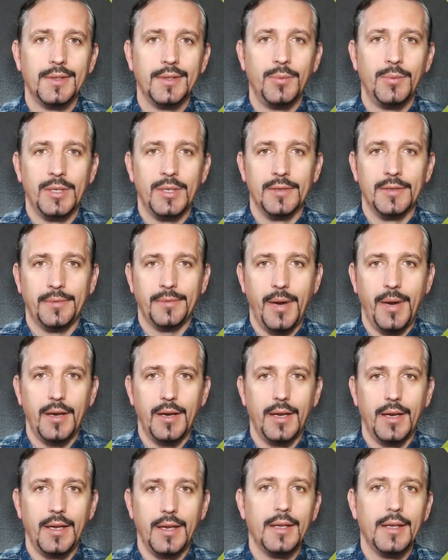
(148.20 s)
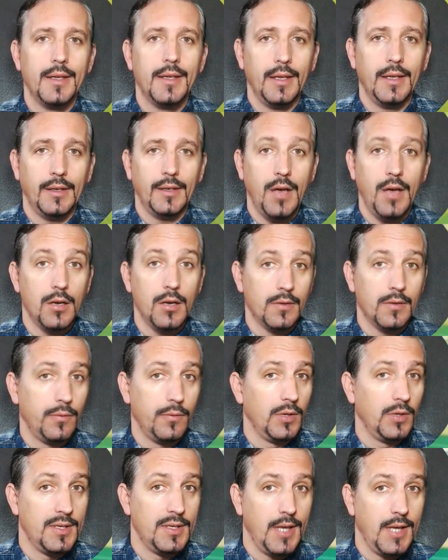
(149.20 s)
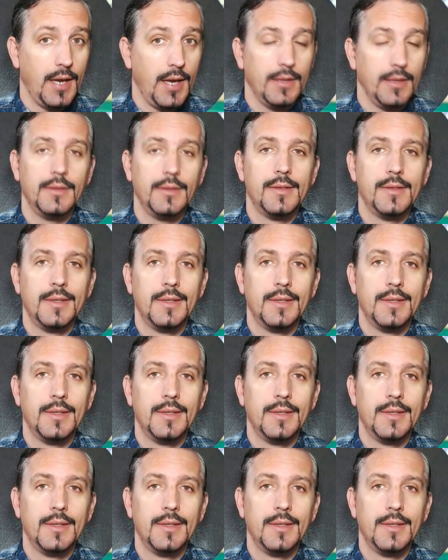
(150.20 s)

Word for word: with a friendly and colorful design,